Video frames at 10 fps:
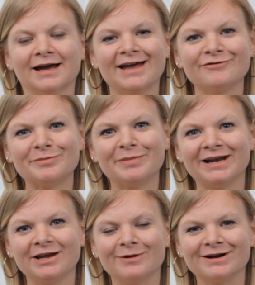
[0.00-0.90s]

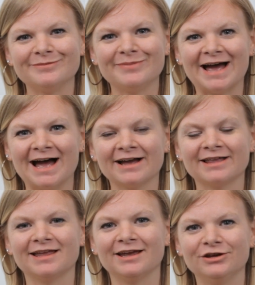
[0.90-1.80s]
everybody, welcome back.
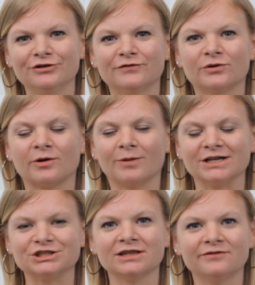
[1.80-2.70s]
Thank you for
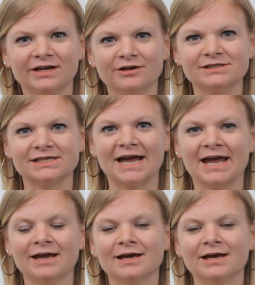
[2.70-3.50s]
watching the video today.